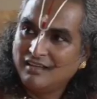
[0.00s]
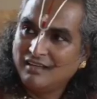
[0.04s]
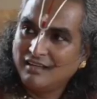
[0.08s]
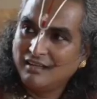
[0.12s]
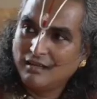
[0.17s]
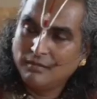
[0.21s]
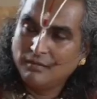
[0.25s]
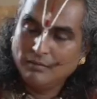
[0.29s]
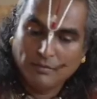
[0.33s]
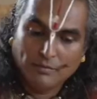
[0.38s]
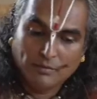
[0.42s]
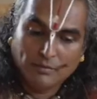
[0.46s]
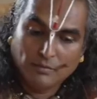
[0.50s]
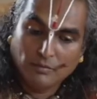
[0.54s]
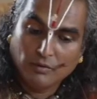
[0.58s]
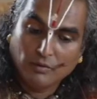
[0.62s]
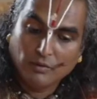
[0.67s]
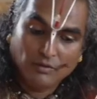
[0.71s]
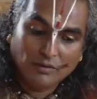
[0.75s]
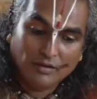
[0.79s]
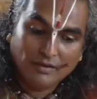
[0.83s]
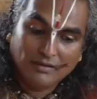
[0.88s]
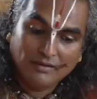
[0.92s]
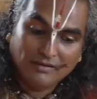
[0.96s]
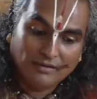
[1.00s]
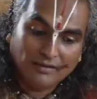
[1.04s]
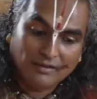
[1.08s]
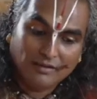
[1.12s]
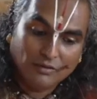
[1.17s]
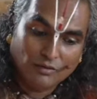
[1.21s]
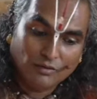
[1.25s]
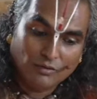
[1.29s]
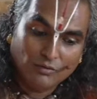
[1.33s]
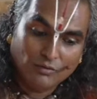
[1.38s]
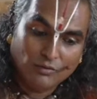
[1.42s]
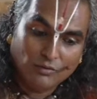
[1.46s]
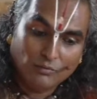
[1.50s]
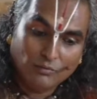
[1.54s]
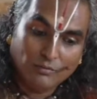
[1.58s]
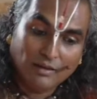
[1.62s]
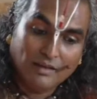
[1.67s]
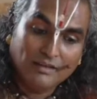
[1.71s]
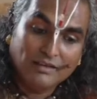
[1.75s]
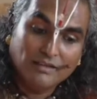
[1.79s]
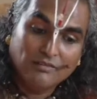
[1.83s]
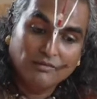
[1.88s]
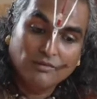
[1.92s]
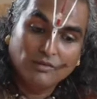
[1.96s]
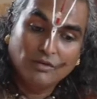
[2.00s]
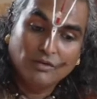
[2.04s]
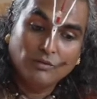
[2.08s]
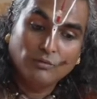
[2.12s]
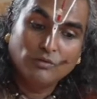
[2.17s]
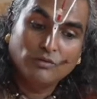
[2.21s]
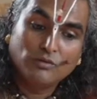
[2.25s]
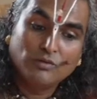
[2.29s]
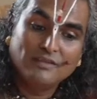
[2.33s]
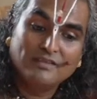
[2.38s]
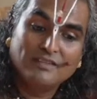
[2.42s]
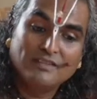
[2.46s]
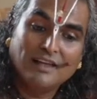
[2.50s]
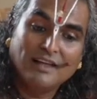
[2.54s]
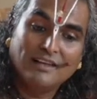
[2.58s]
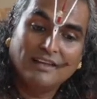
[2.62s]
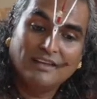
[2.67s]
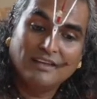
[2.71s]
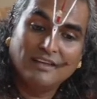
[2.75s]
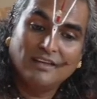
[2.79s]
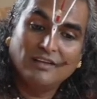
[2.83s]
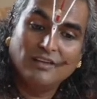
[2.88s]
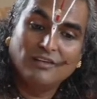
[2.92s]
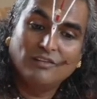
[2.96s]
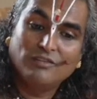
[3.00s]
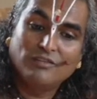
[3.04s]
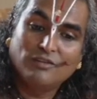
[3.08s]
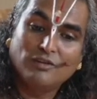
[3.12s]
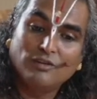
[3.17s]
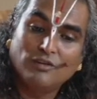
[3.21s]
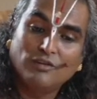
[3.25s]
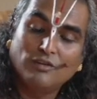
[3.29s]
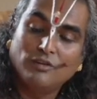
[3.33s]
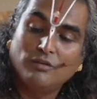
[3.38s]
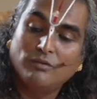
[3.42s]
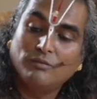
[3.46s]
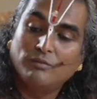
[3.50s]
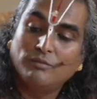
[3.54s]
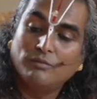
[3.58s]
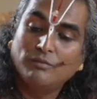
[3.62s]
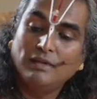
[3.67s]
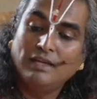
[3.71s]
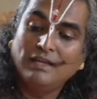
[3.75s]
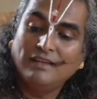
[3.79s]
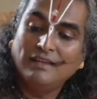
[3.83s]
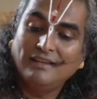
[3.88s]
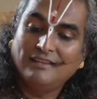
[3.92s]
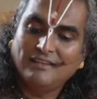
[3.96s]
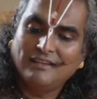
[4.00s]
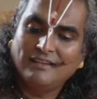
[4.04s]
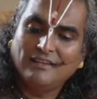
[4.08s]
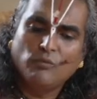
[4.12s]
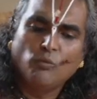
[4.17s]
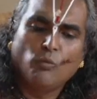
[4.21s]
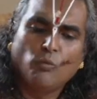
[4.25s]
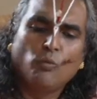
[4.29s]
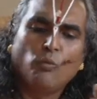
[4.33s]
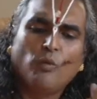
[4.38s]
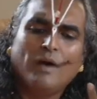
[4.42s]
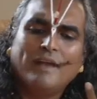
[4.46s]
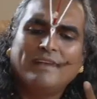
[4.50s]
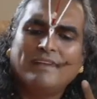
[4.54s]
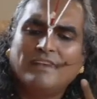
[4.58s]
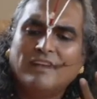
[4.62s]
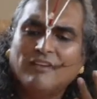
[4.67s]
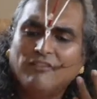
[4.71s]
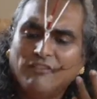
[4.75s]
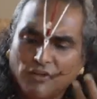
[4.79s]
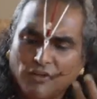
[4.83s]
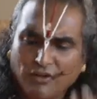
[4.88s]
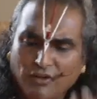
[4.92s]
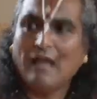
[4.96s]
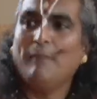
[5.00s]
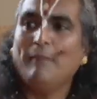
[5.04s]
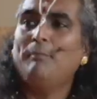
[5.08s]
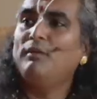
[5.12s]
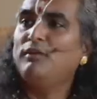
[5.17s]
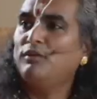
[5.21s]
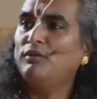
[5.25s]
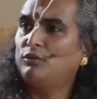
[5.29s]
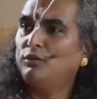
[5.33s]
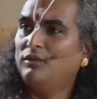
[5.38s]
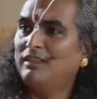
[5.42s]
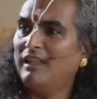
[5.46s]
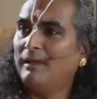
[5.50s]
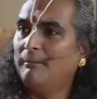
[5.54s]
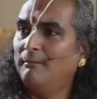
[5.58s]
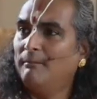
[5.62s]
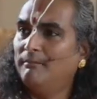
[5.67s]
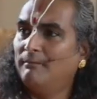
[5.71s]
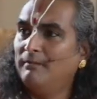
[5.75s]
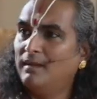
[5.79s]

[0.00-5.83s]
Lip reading: But Bhagavan said, no, my devotee will reside in a certain peace in whatever happened to them.